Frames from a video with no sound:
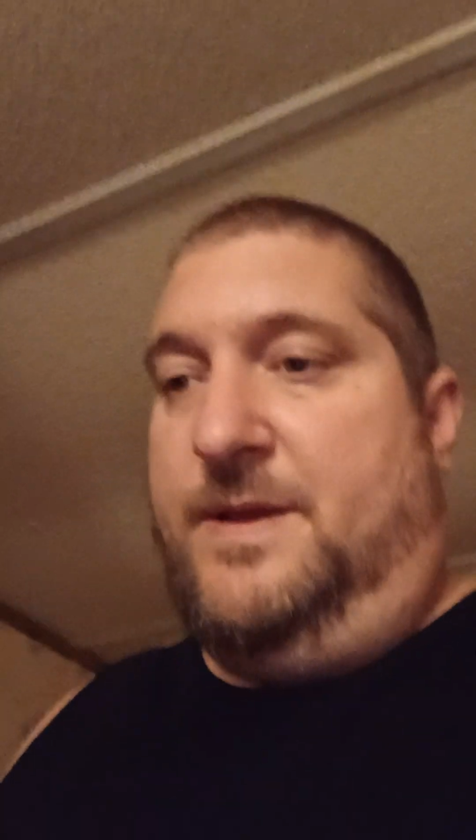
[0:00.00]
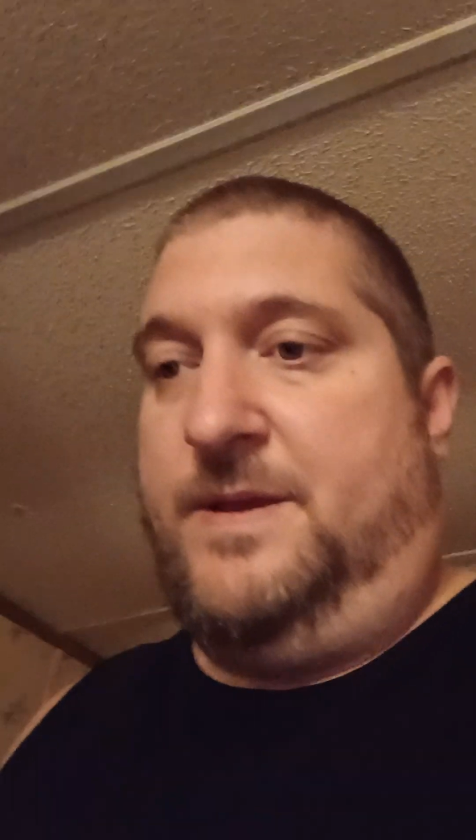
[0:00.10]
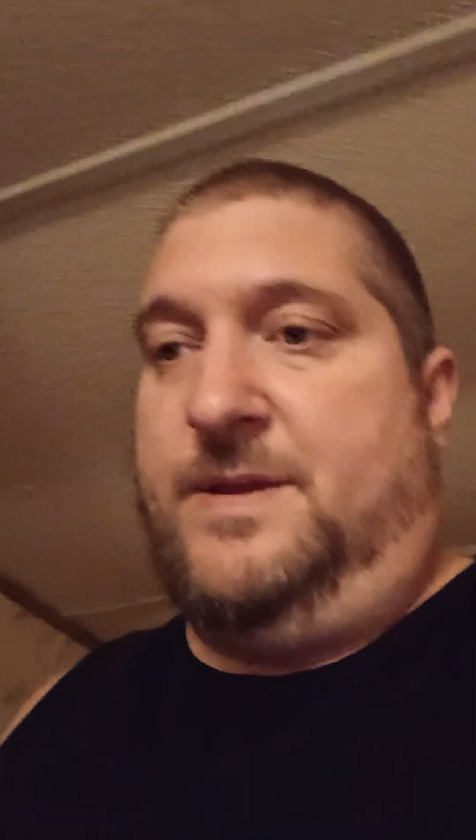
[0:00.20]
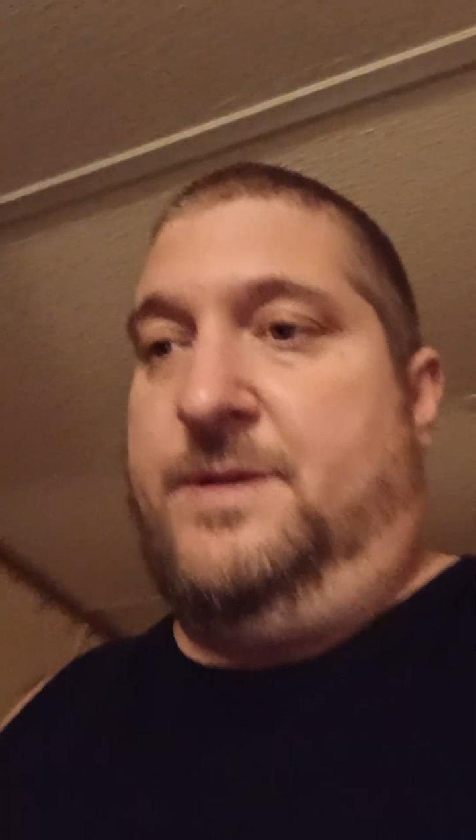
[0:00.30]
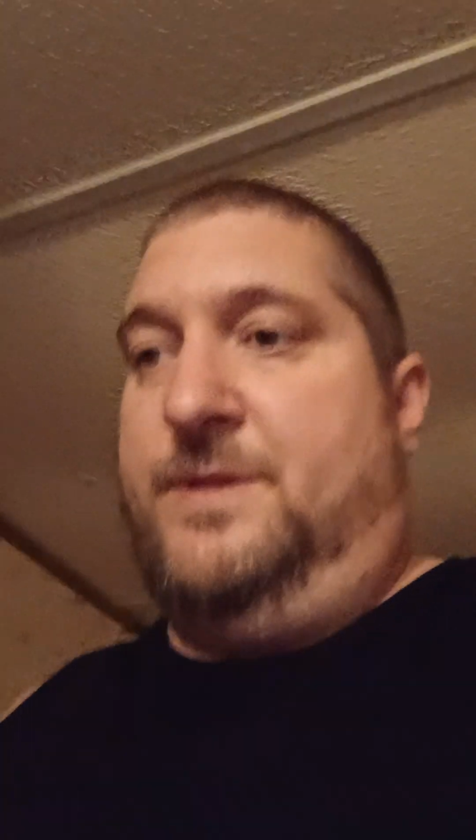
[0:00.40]

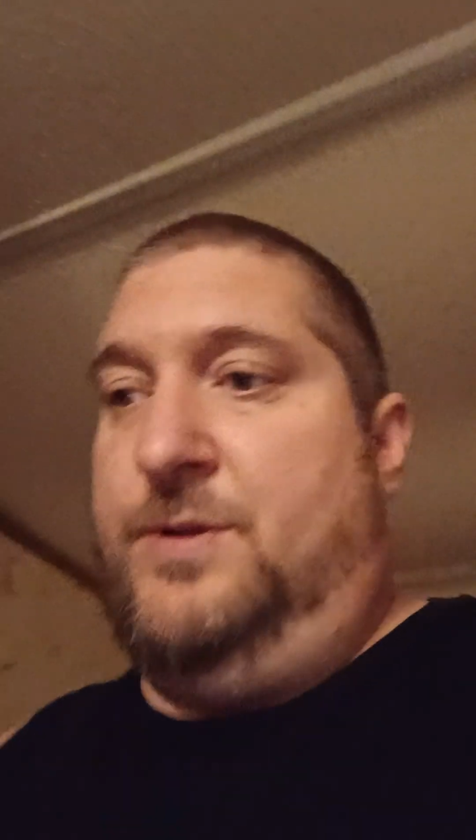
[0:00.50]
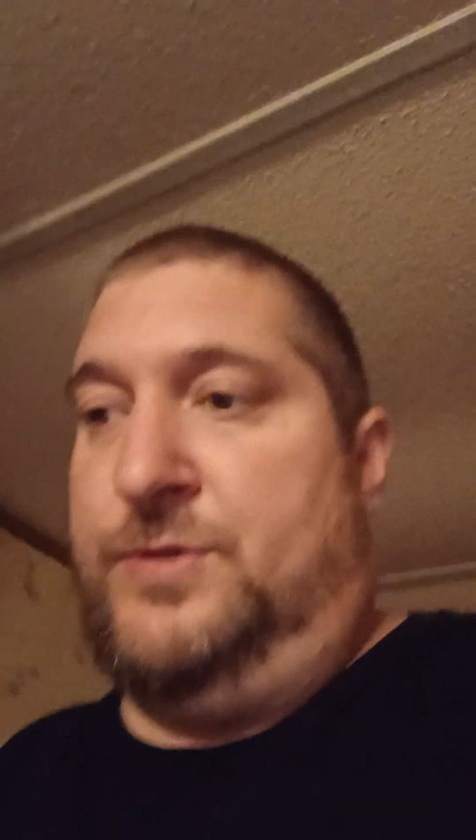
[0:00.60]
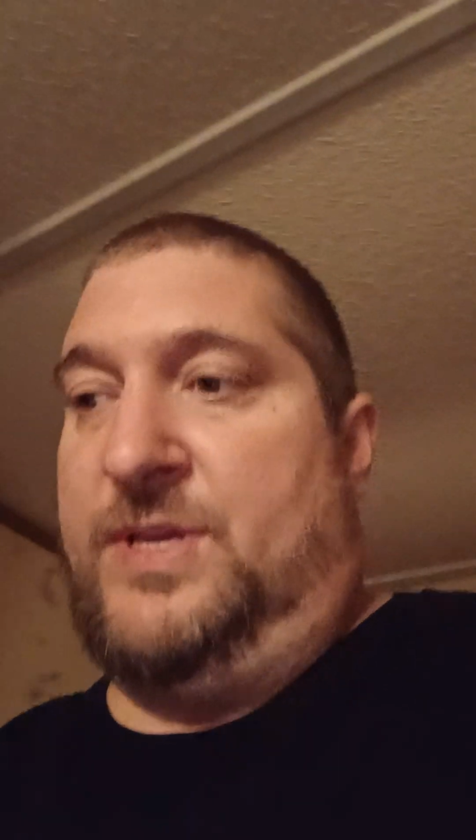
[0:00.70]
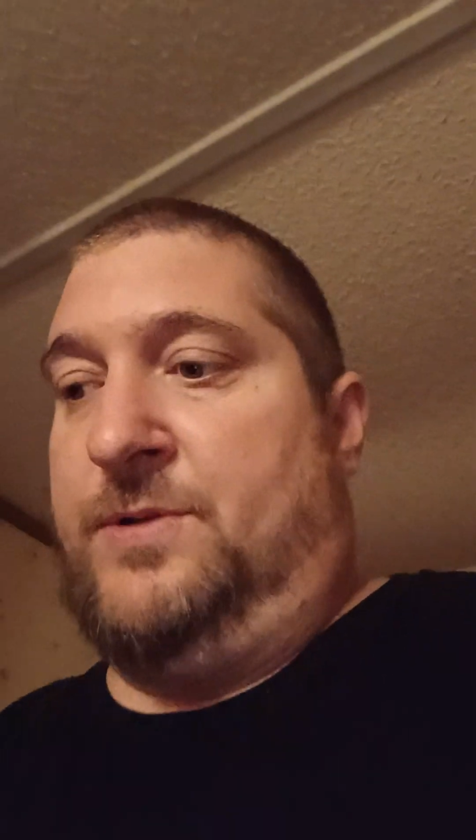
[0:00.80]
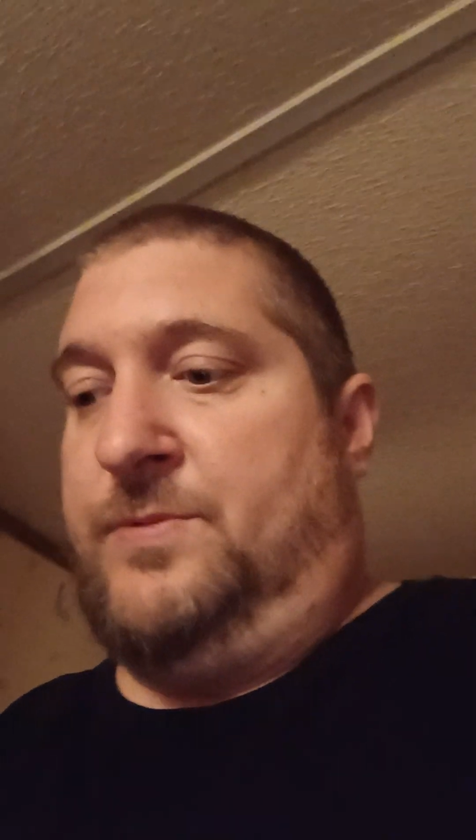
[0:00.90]
and
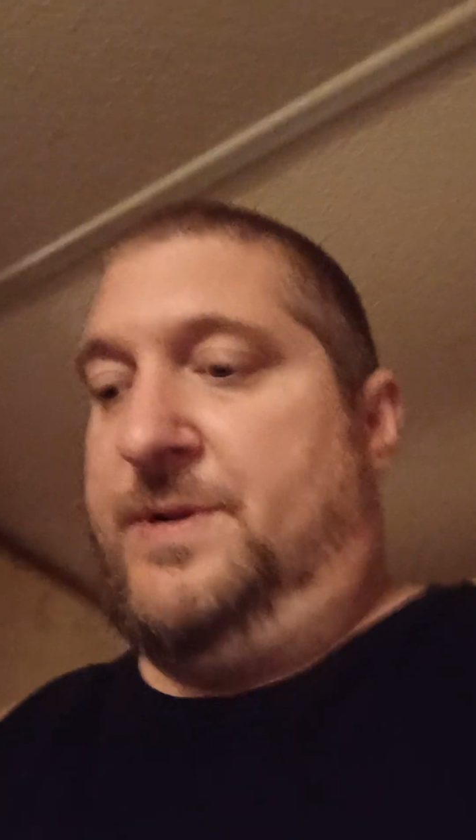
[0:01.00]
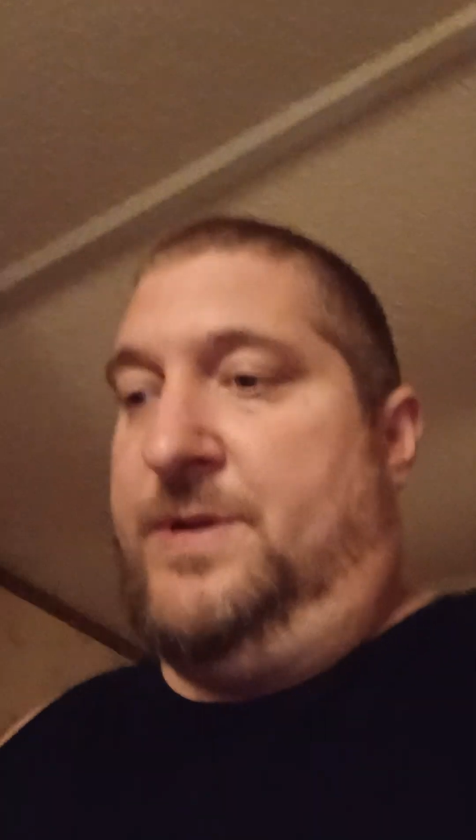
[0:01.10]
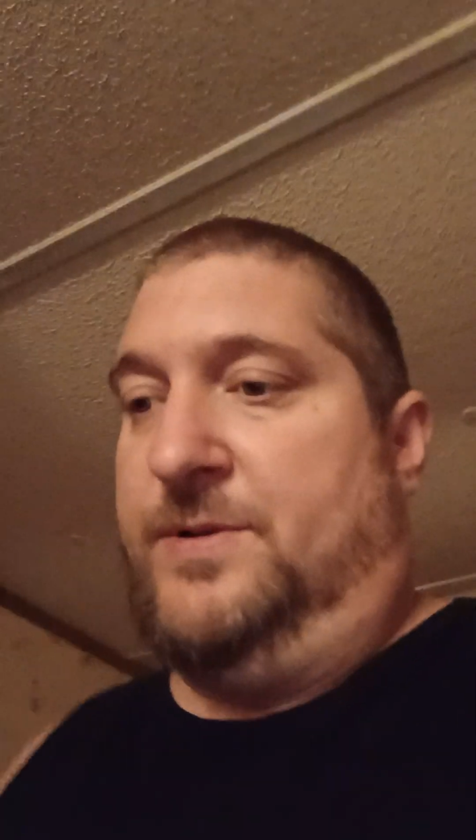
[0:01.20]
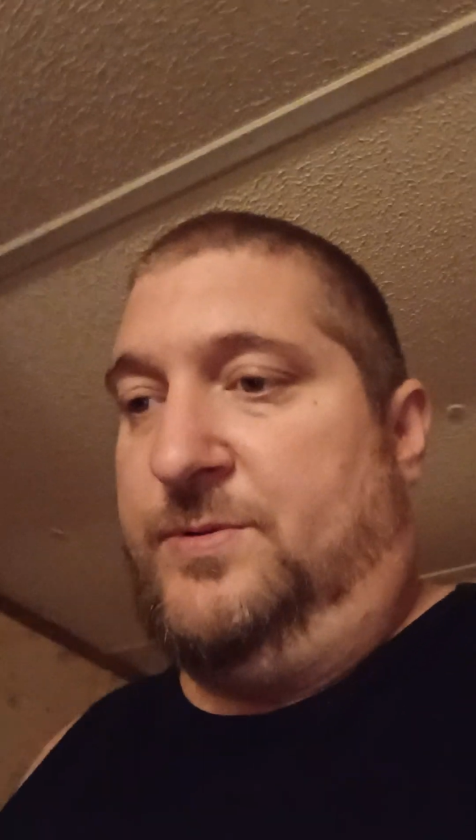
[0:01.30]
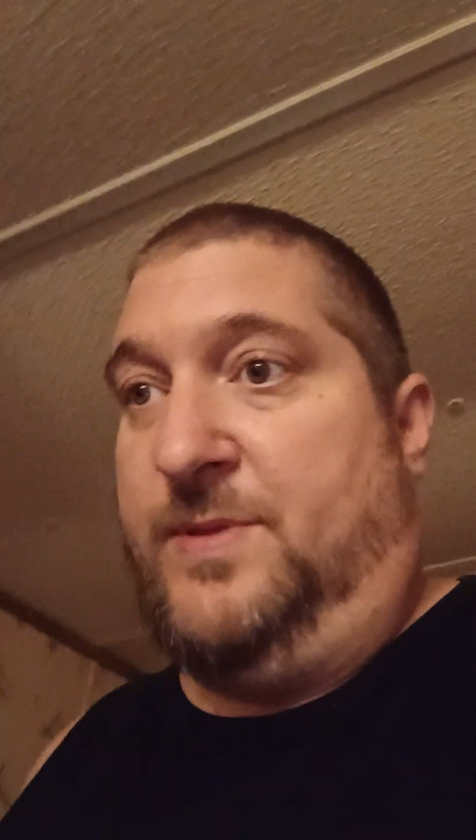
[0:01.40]
use other
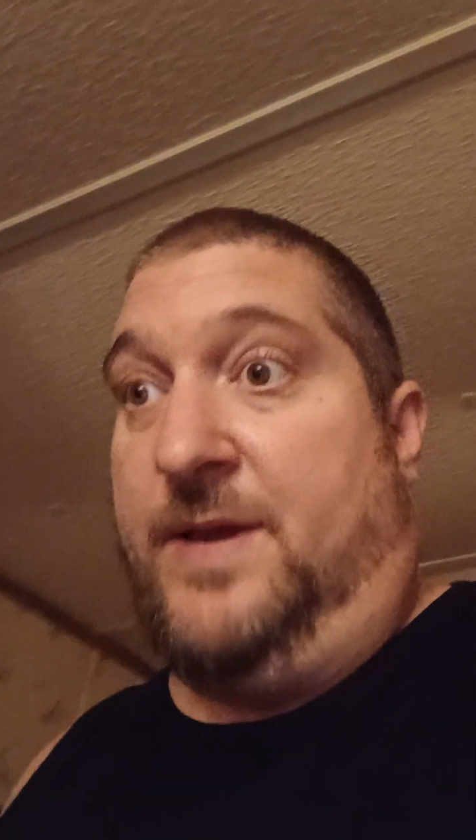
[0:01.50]
windows